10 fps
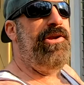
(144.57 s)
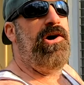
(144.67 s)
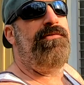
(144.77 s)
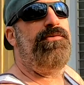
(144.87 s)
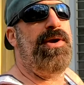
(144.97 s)

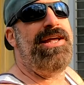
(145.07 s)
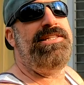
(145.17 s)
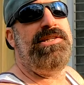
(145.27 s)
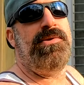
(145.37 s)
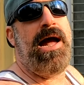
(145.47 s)
off
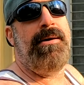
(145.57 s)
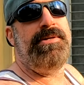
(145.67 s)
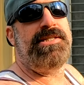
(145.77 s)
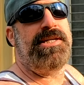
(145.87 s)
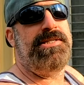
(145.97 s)
raising
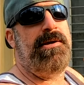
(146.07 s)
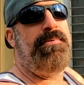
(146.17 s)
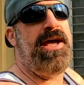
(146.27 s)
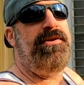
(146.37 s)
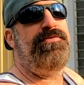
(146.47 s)
rabbits, because they
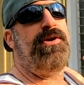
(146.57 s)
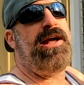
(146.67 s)
paid for